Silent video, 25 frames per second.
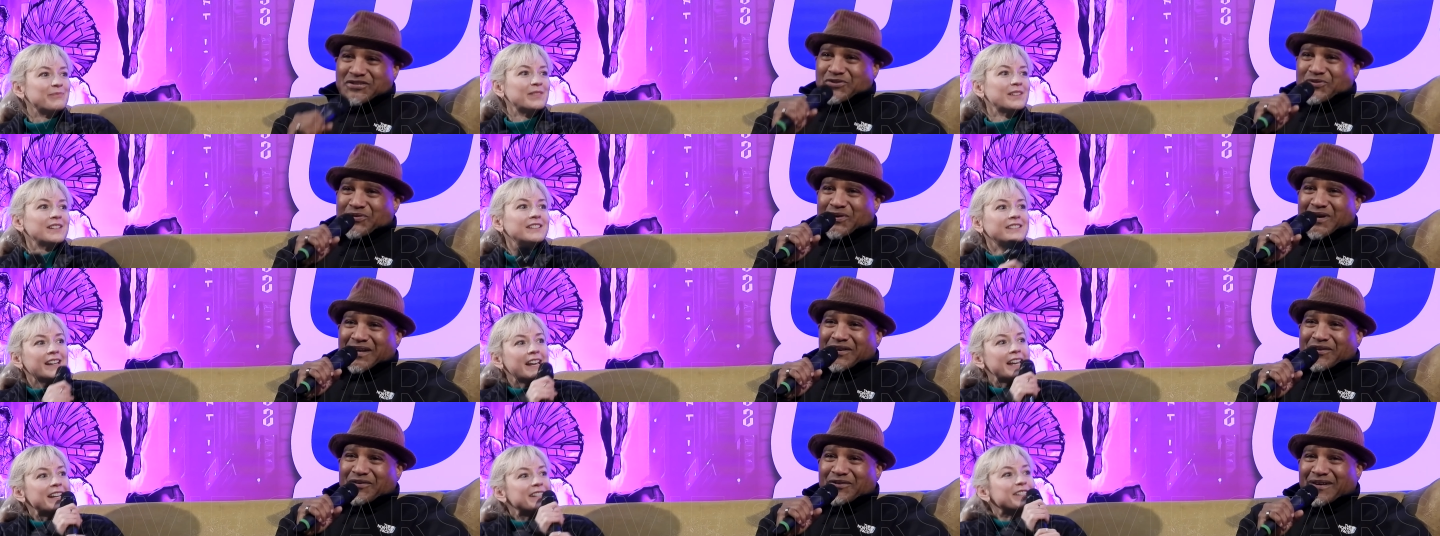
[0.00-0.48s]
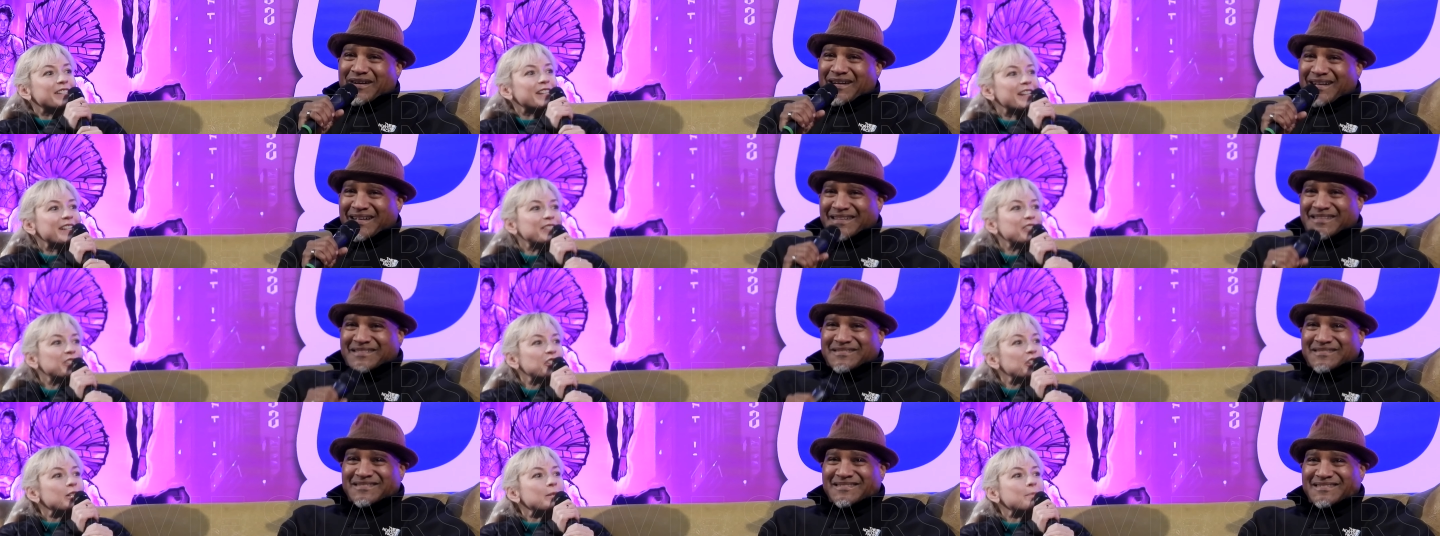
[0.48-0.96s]

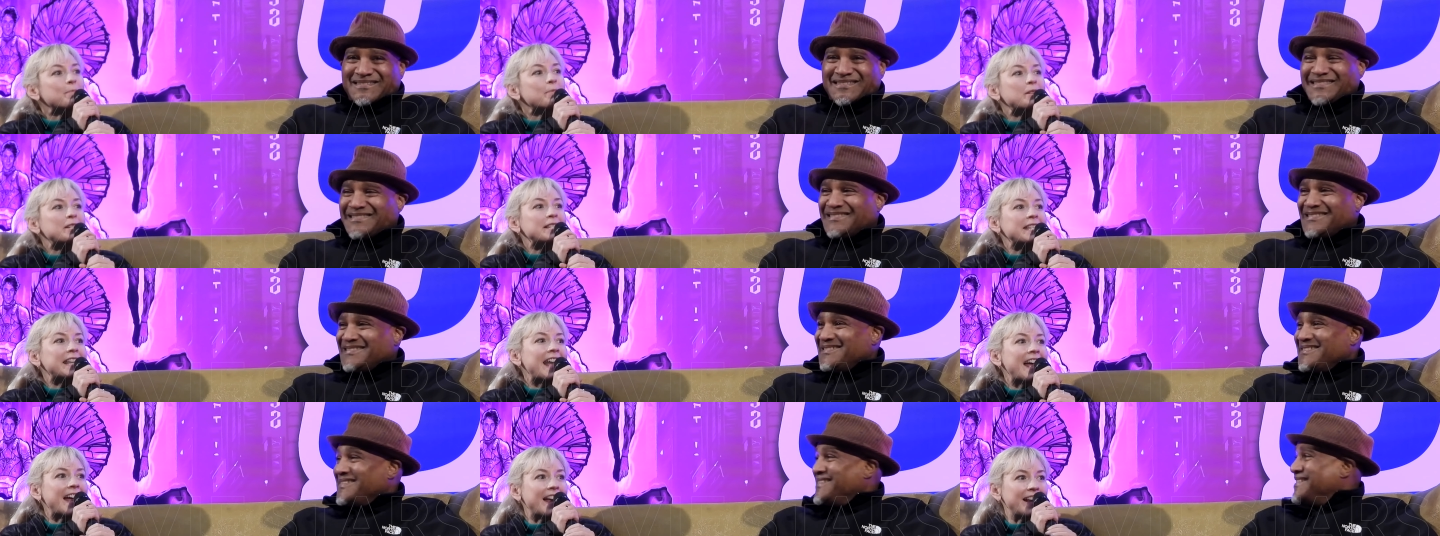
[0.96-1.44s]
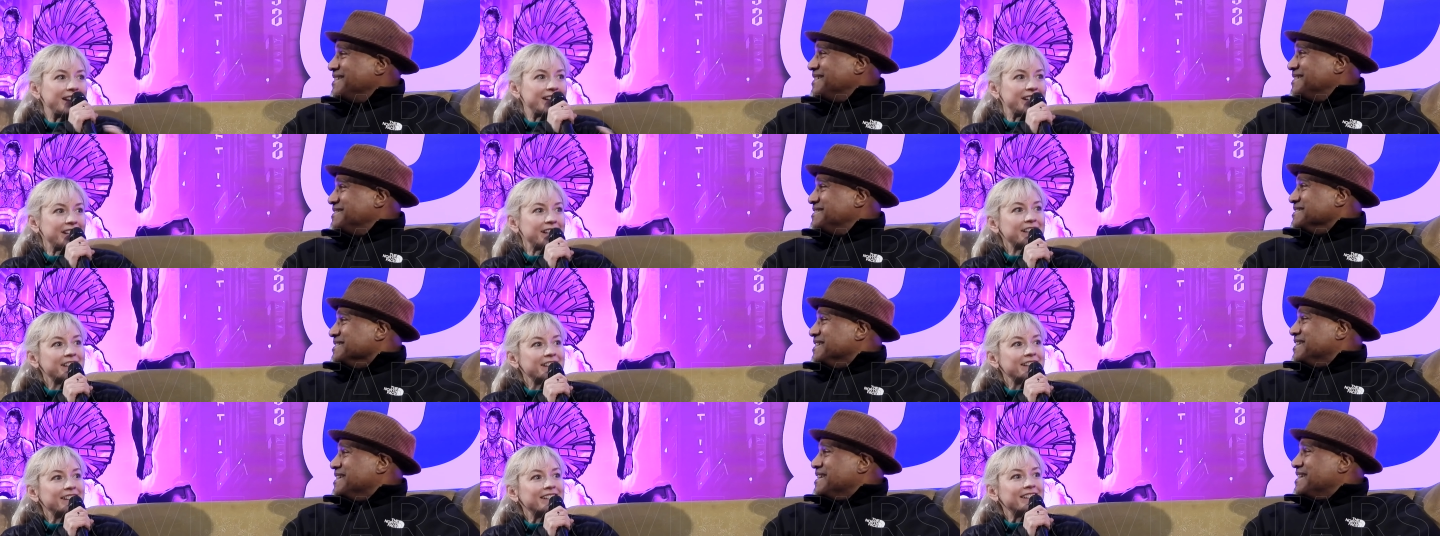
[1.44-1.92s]
Speaker 1: just pretend
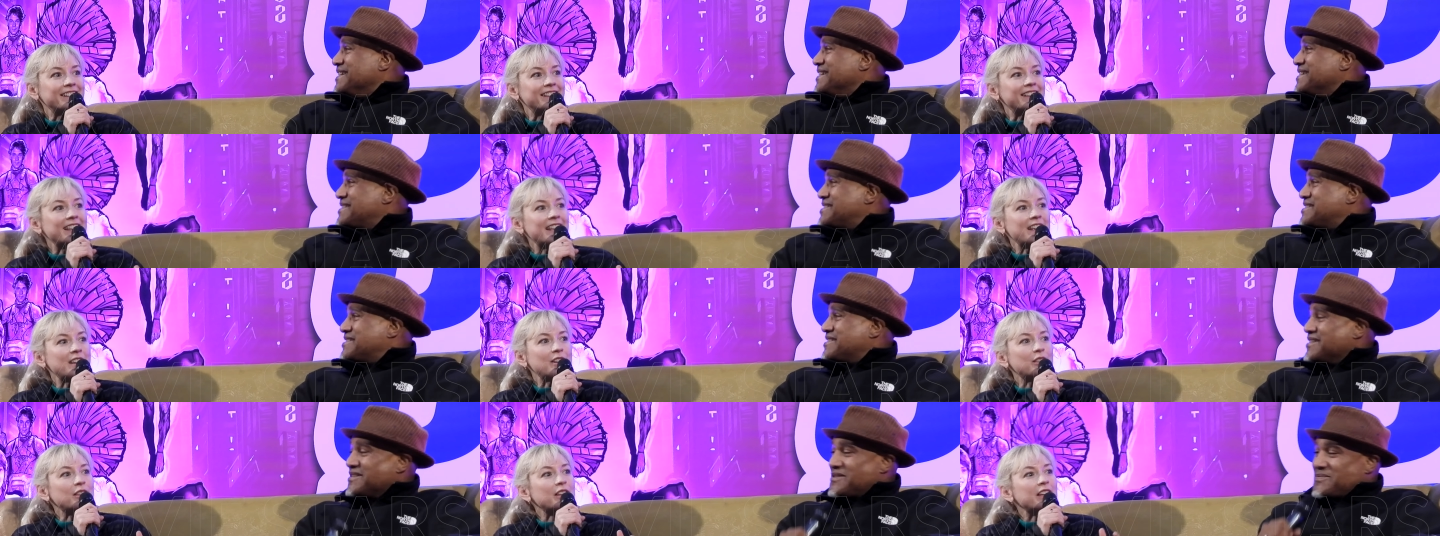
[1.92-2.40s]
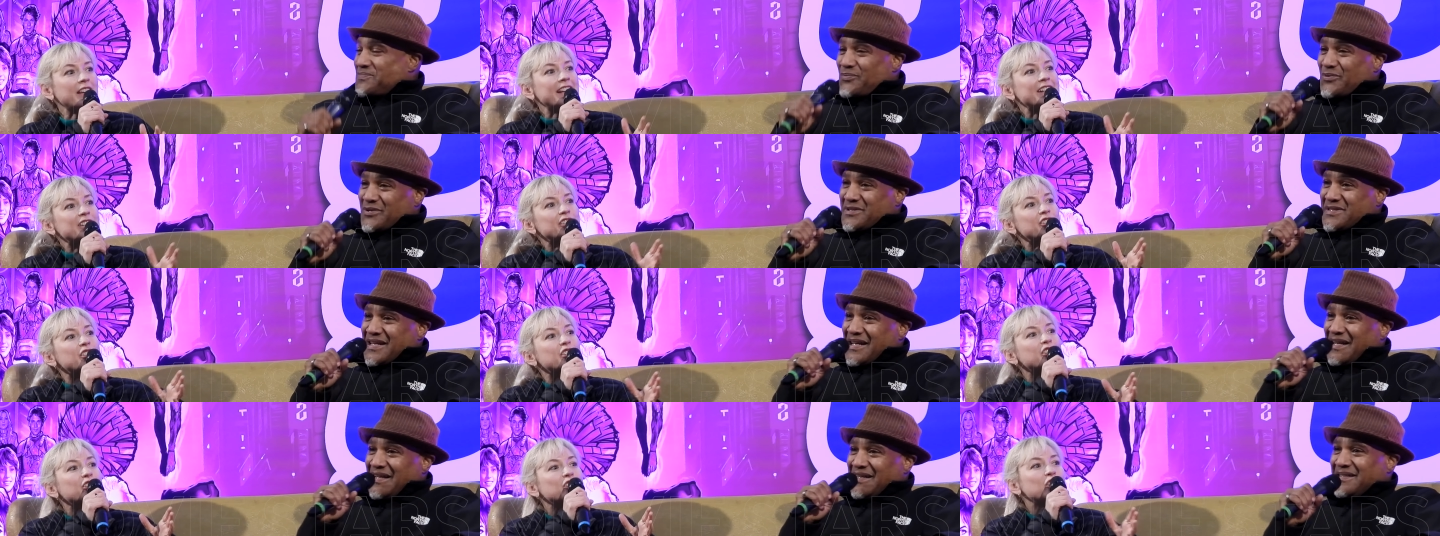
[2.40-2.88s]
the, the, it's,
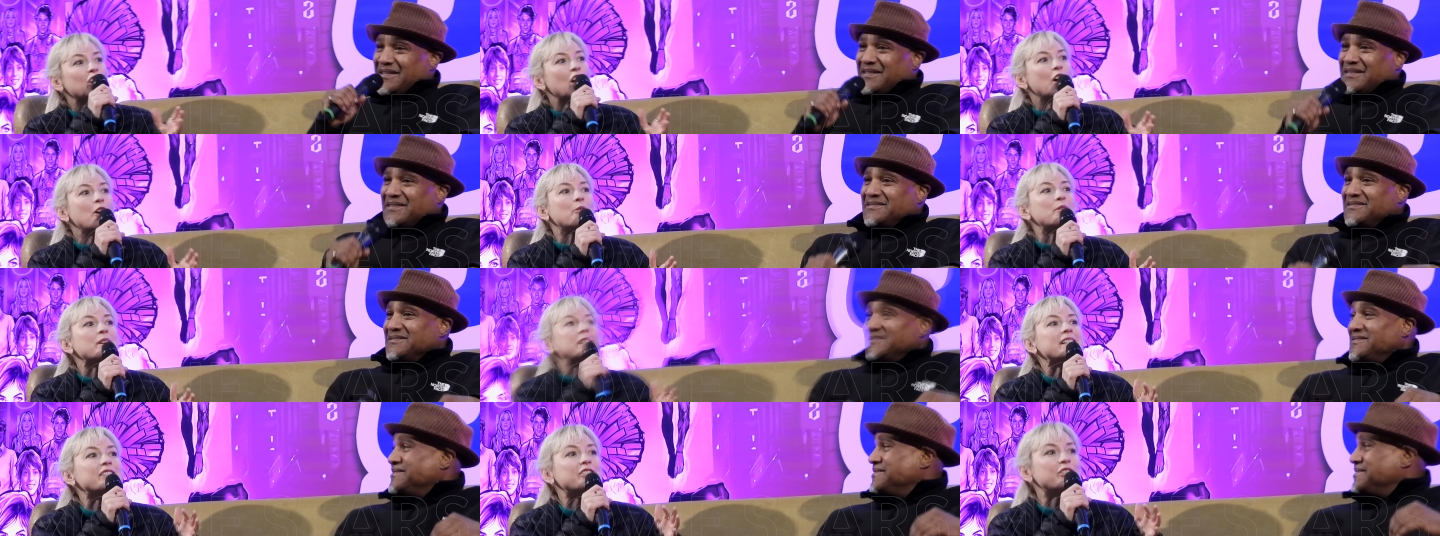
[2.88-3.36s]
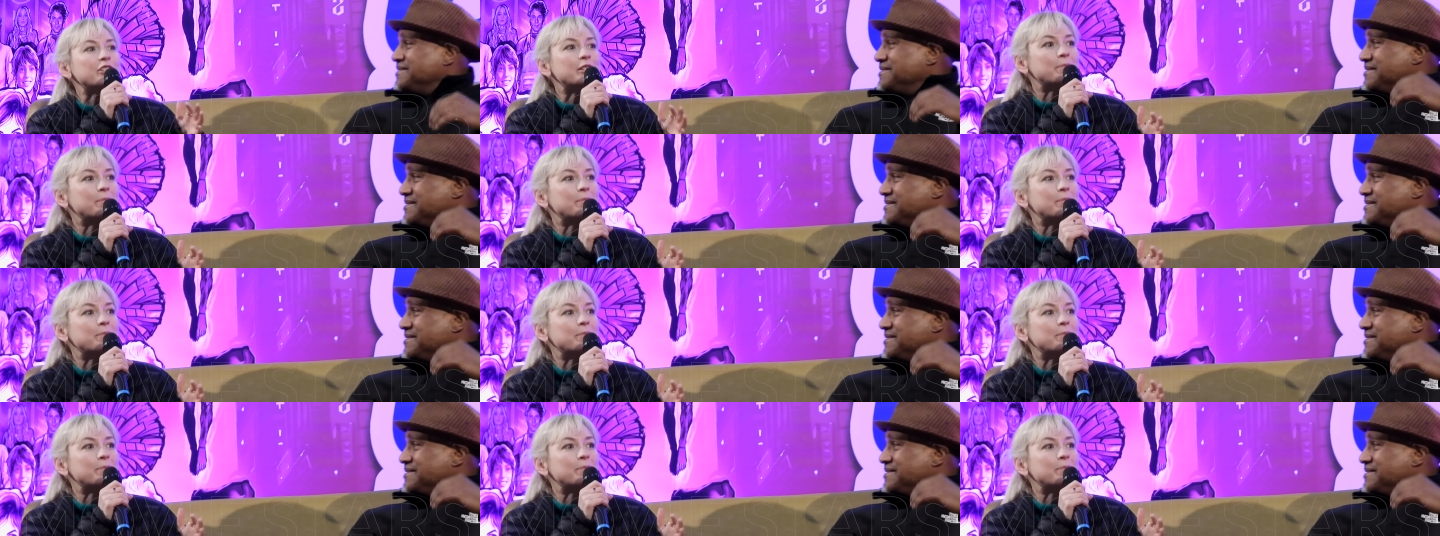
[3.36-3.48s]
the show is